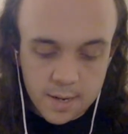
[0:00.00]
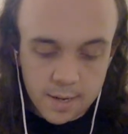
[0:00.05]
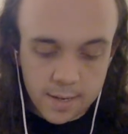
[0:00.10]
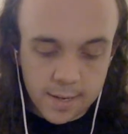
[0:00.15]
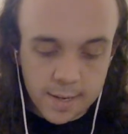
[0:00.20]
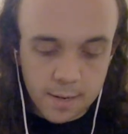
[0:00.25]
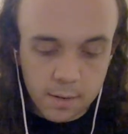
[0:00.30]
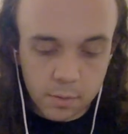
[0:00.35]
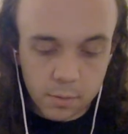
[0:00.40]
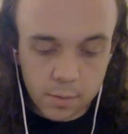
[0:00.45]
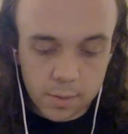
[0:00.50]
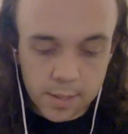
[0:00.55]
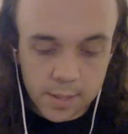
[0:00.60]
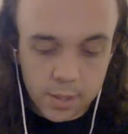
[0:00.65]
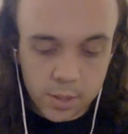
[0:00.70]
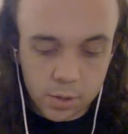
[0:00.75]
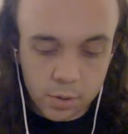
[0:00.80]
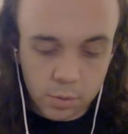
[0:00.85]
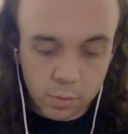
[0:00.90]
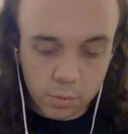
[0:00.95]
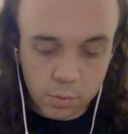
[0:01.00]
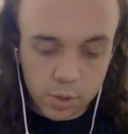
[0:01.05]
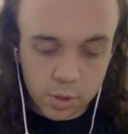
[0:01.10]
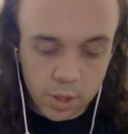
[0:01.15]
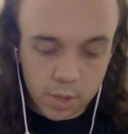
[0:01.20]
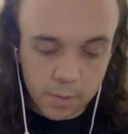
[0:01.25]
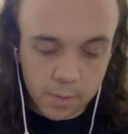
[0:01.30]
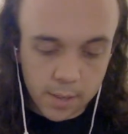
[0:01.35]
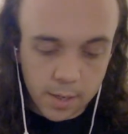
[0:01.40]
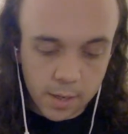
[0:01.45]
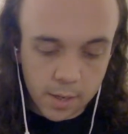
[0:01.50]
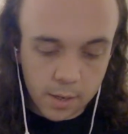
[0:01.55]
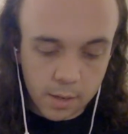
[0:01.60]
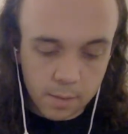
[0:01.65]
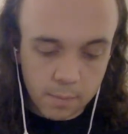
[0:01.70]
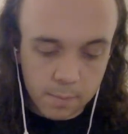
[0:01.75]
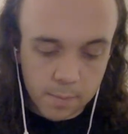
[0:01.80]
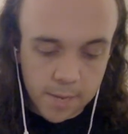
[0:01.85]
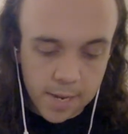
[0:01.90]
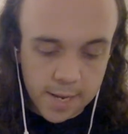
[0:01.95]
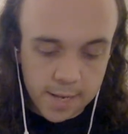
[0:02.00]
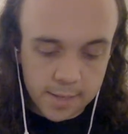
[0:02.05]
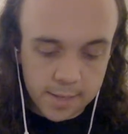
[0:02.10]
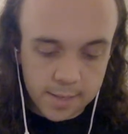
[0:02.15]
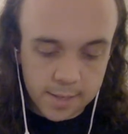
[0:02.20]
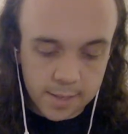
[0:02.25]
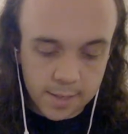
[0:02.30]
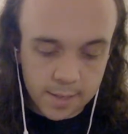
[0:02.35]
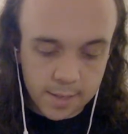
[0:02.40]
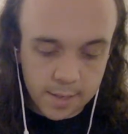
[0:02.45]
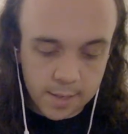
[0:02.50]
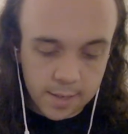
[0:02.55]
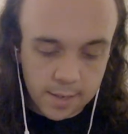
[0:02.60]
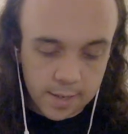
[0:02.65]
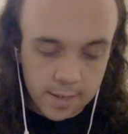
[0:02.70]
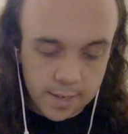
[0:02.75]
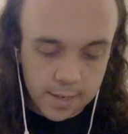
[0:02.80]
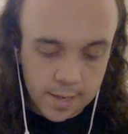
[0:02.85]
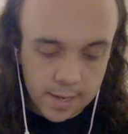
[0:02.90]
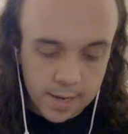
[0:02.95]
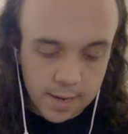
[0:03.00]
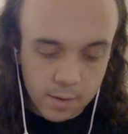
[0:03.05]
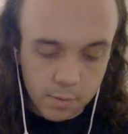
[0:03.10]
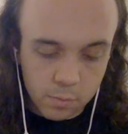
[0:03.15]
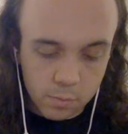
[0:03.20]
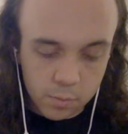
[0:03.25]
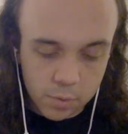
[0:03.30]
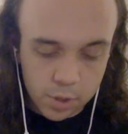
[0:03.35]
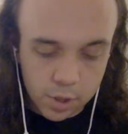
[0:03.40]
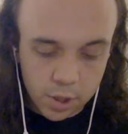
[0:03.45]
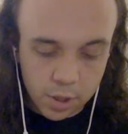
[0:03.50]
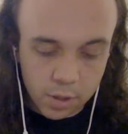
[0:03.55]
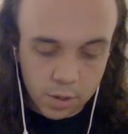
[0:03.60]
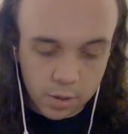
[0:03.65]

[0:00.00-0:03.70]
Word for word: Get all these torso and arm bits out.